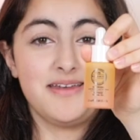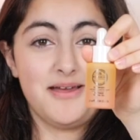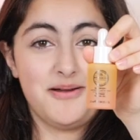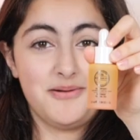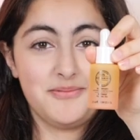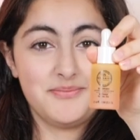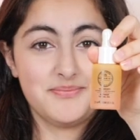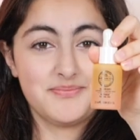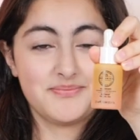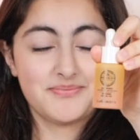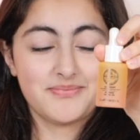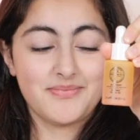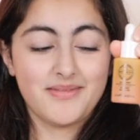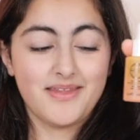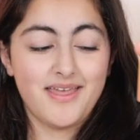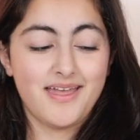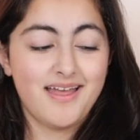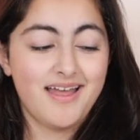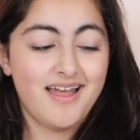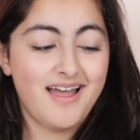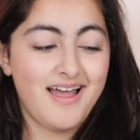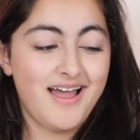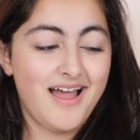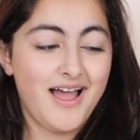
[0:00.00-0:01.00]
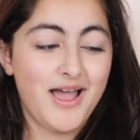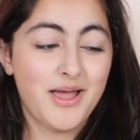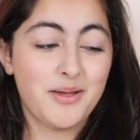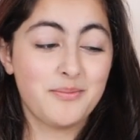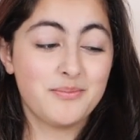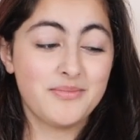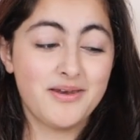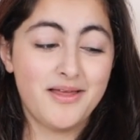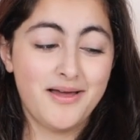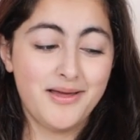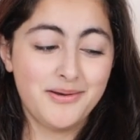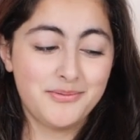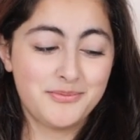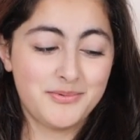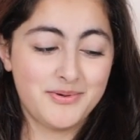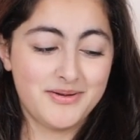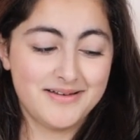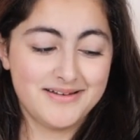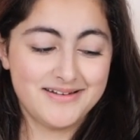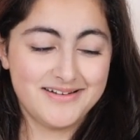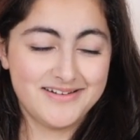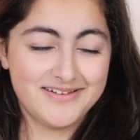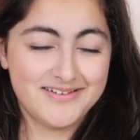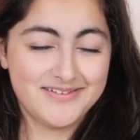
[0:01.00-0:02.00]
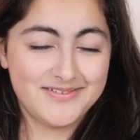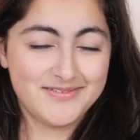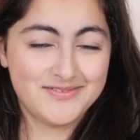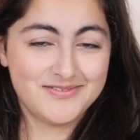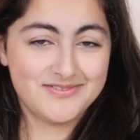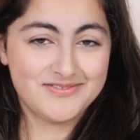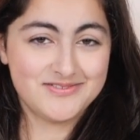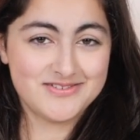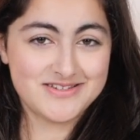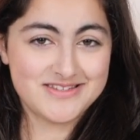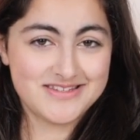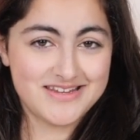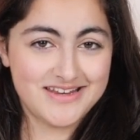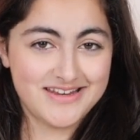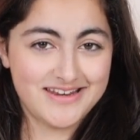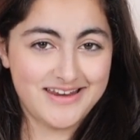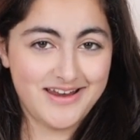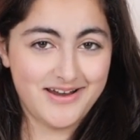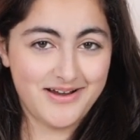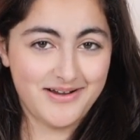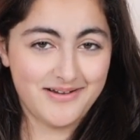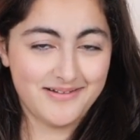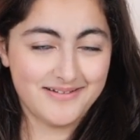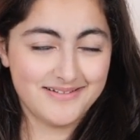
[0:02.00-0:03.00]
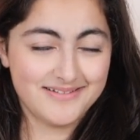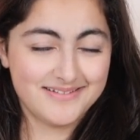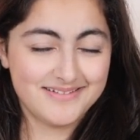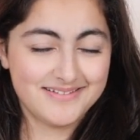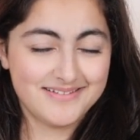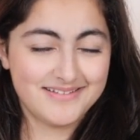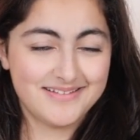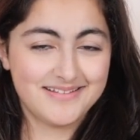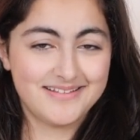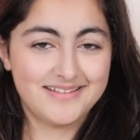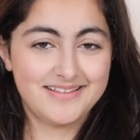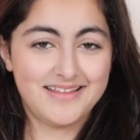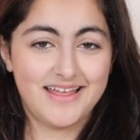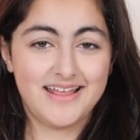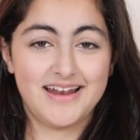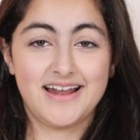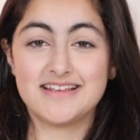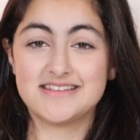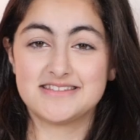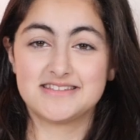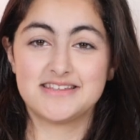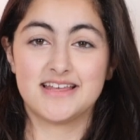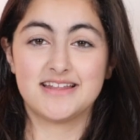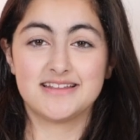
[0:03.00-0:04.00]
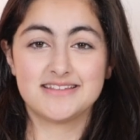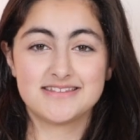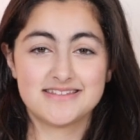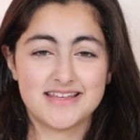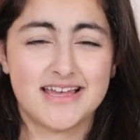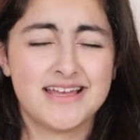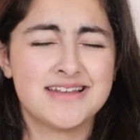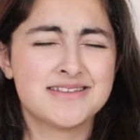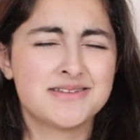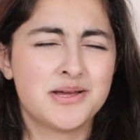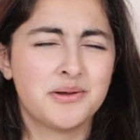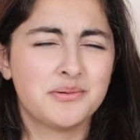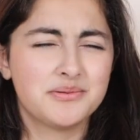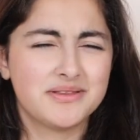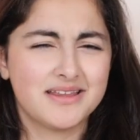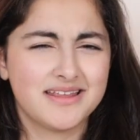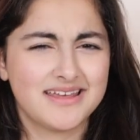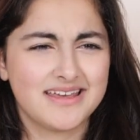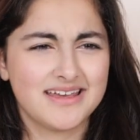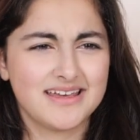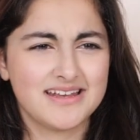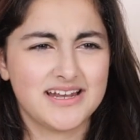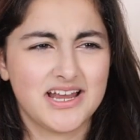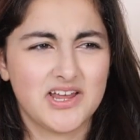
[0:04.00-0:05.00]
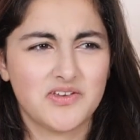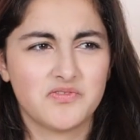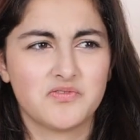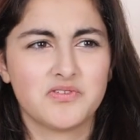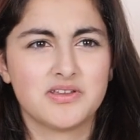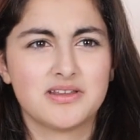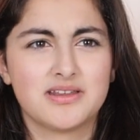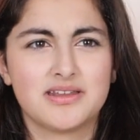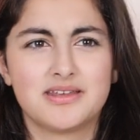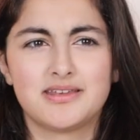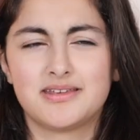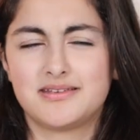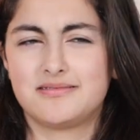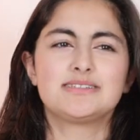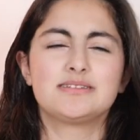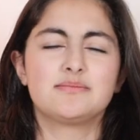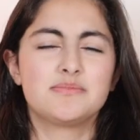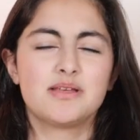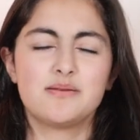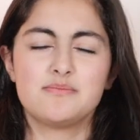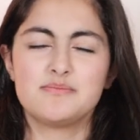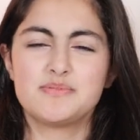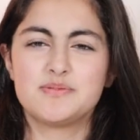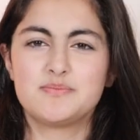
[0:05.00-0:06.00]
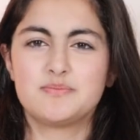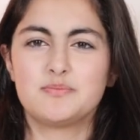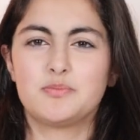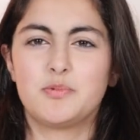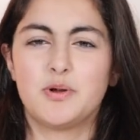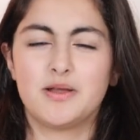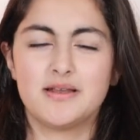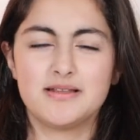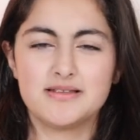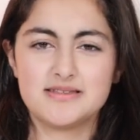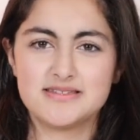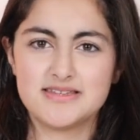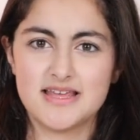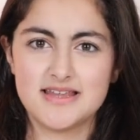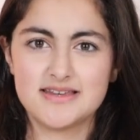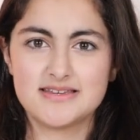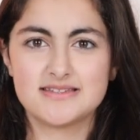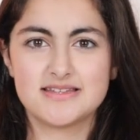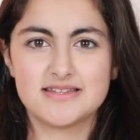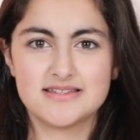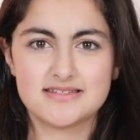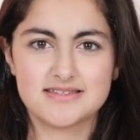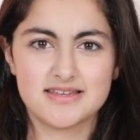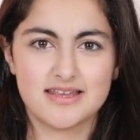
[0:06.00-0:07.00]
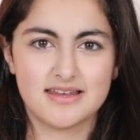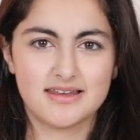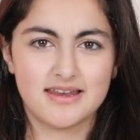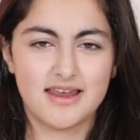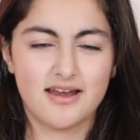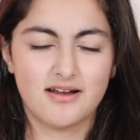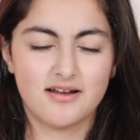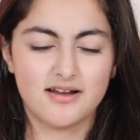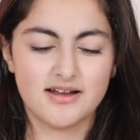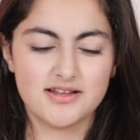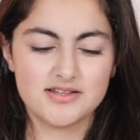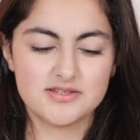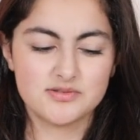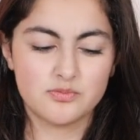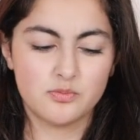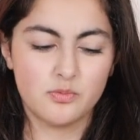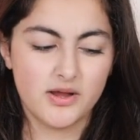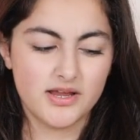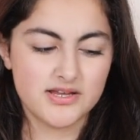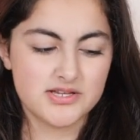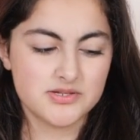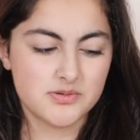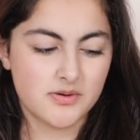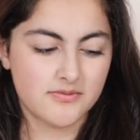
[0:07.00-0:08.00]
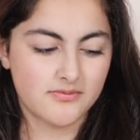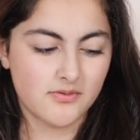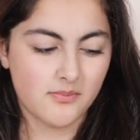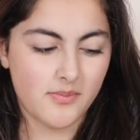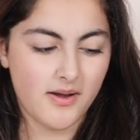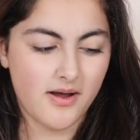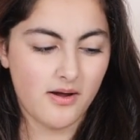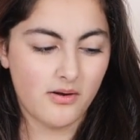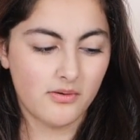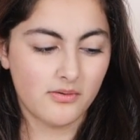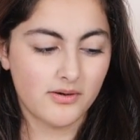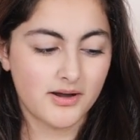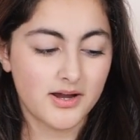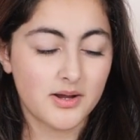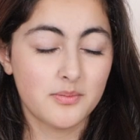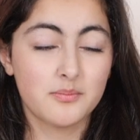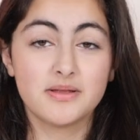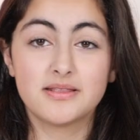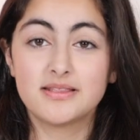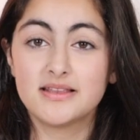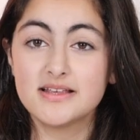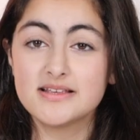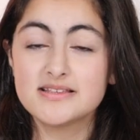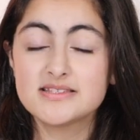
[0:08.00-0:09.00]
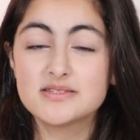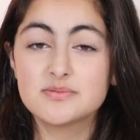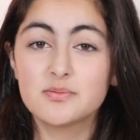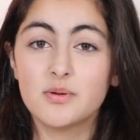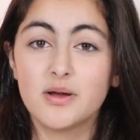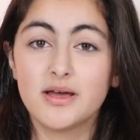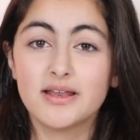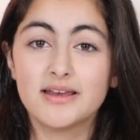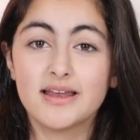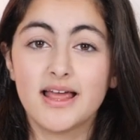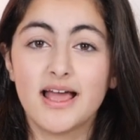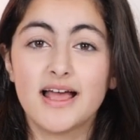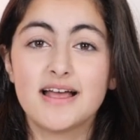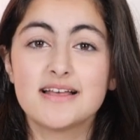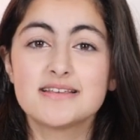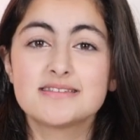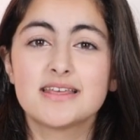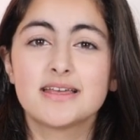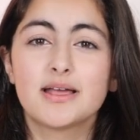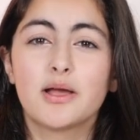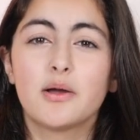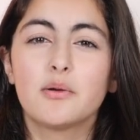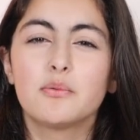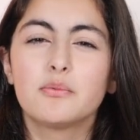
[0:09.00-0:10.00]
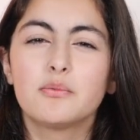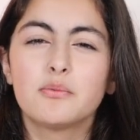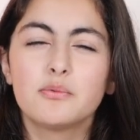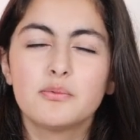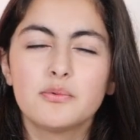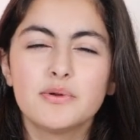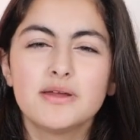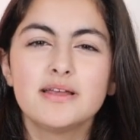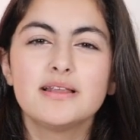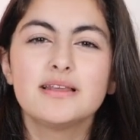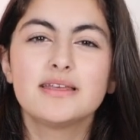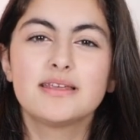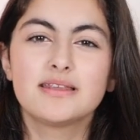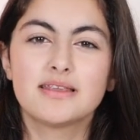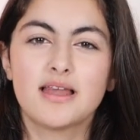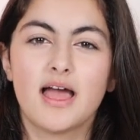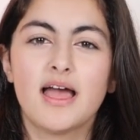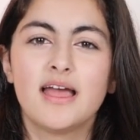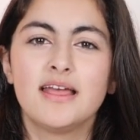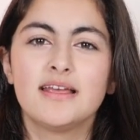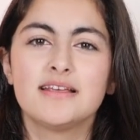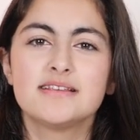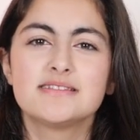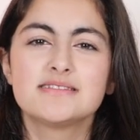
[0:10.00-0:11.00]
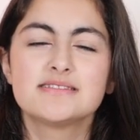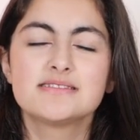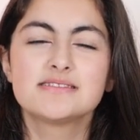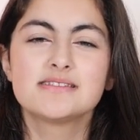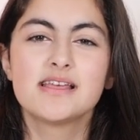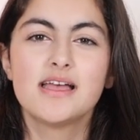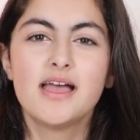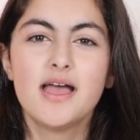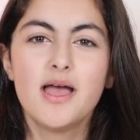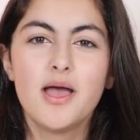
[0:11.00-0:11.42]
Now, I am not one for skincare that has scents. I don't like it. I feel like sometimes when scent is in skincare, it's way too overpowering. But this one has like a really nice